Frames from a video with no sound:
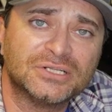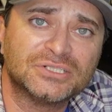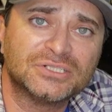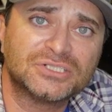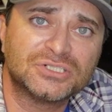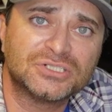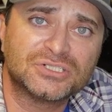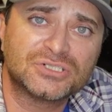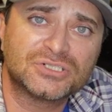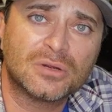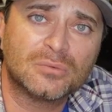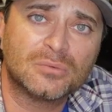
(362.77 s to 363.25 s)

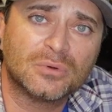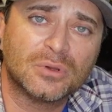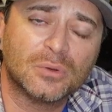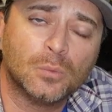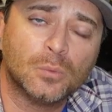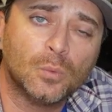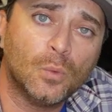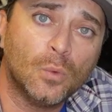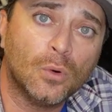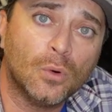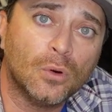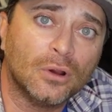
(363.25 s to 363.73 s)
evidence
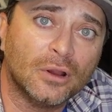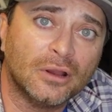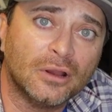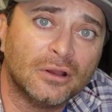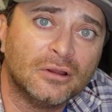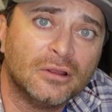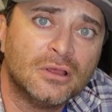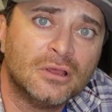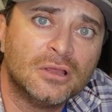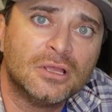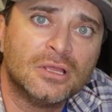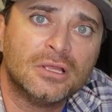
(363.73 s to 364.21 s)
discovery
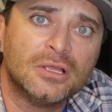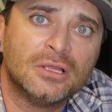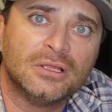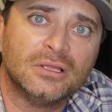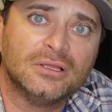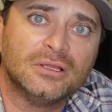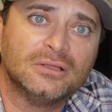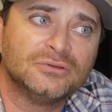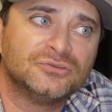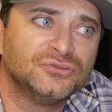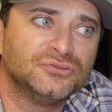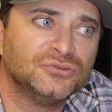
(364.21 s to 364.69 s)
warrant
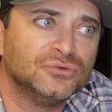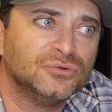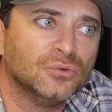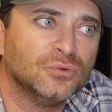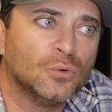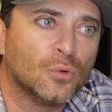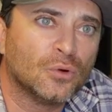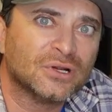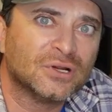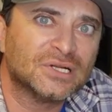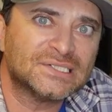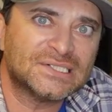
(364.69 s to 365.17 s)

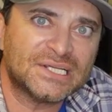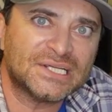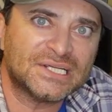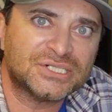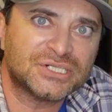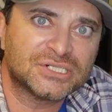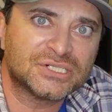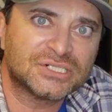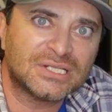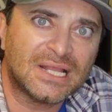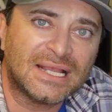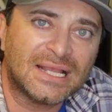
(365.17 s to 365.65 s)
to
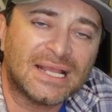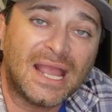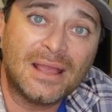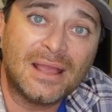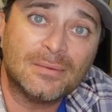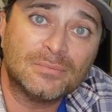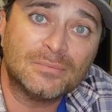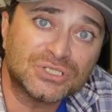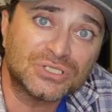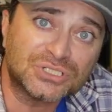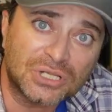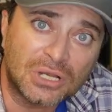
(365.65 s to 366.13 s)
organizations like
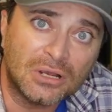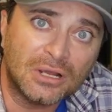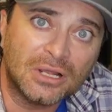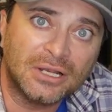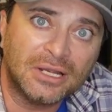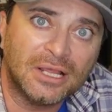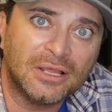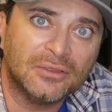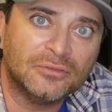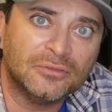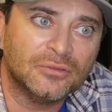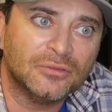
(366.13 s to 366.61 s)

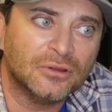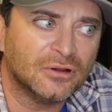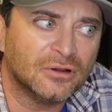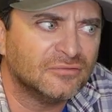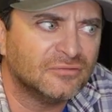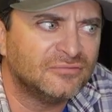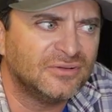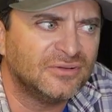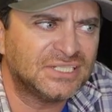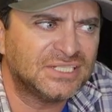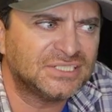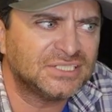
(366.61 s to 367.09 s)
Amazon and
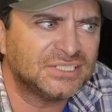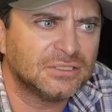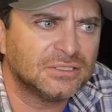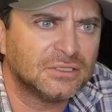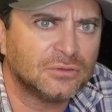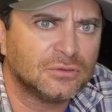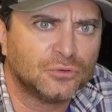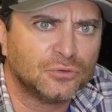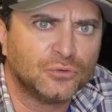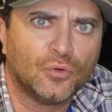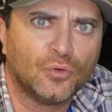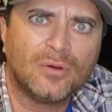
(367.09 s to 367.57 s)
their
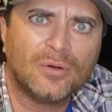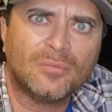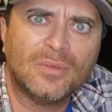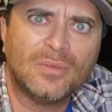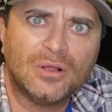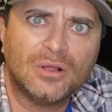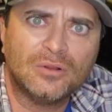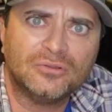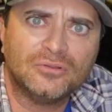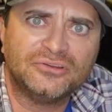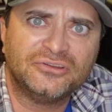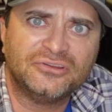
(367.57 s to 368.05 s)
fancy little
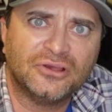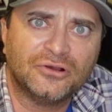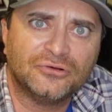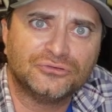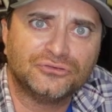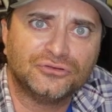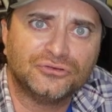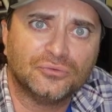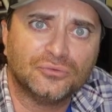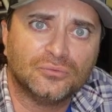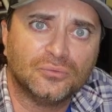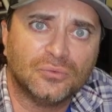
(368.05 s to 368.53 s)
doorbell that
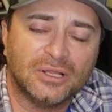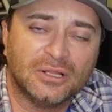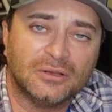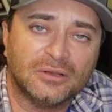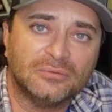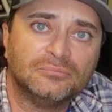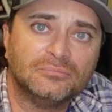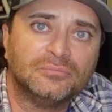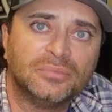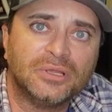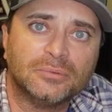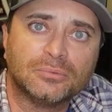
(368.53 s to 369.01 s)
tells you
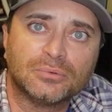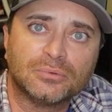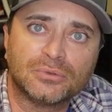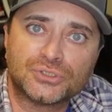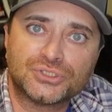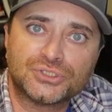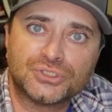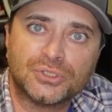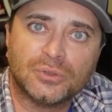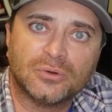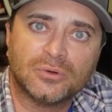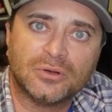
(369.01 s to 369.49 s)
when
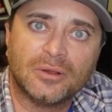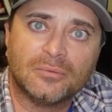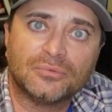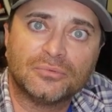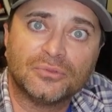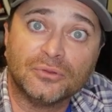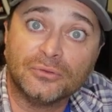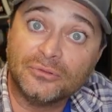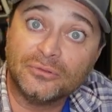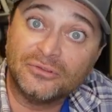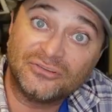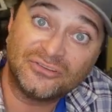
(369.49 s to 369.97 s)
people are showing
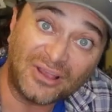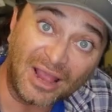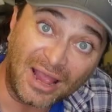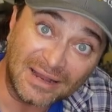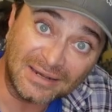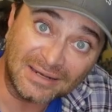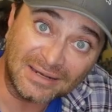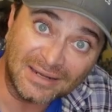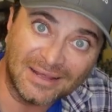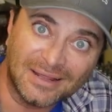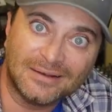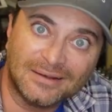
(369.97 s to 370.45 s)
up through the
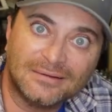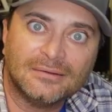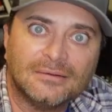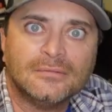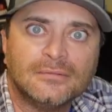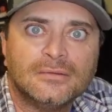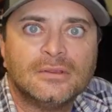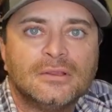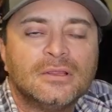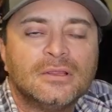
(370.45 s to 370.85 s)
Skynet.